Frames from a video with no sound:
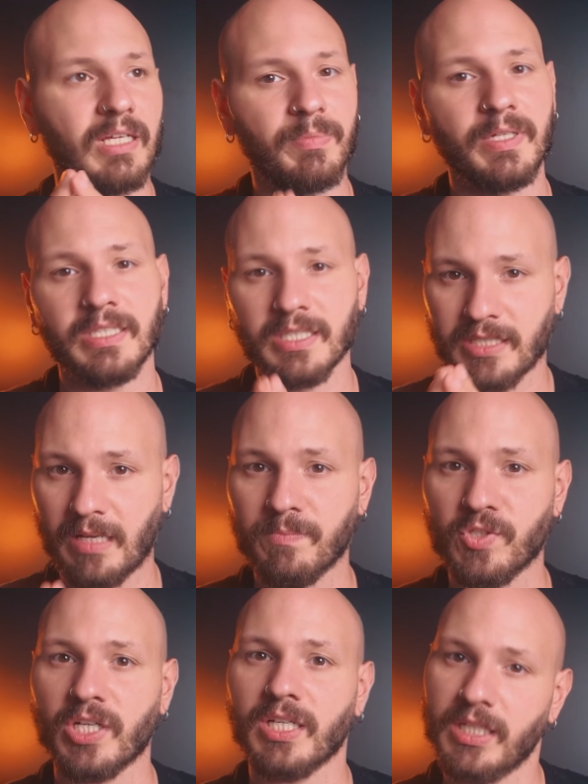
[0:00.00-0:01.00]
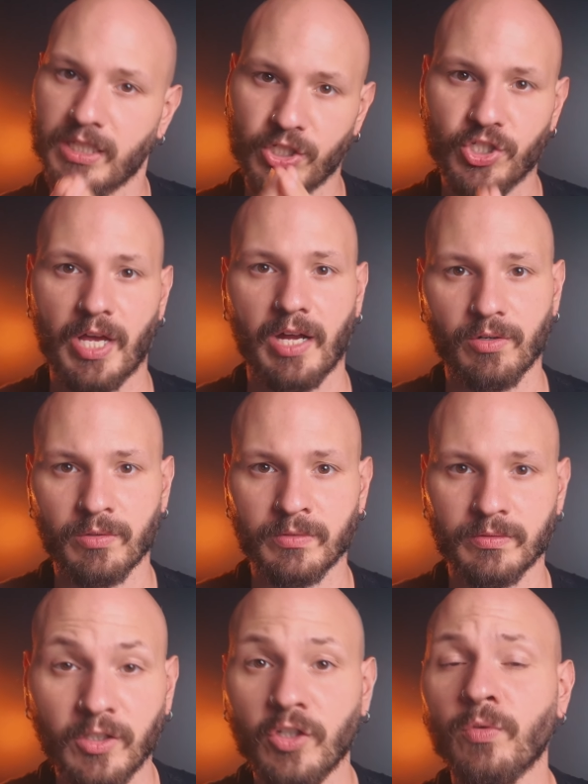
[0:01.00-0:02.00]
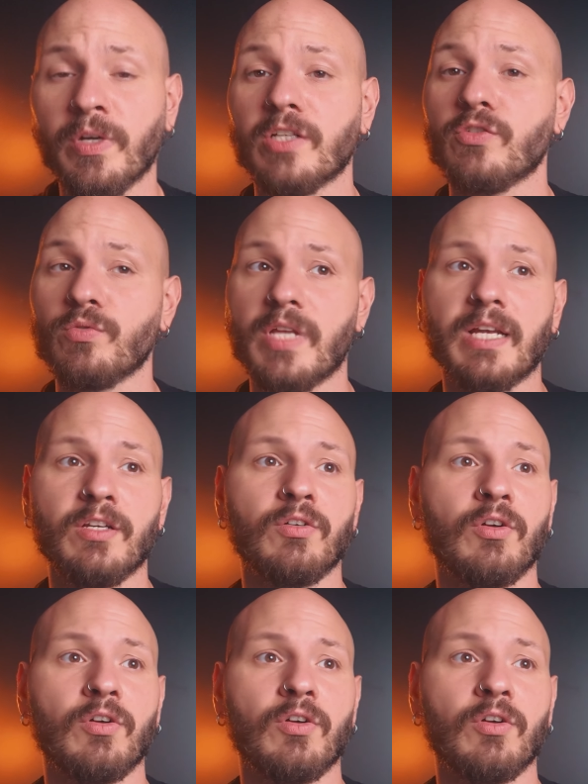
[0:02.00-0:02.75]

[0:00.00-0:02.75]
keeping the subject in the shadow. And you can do that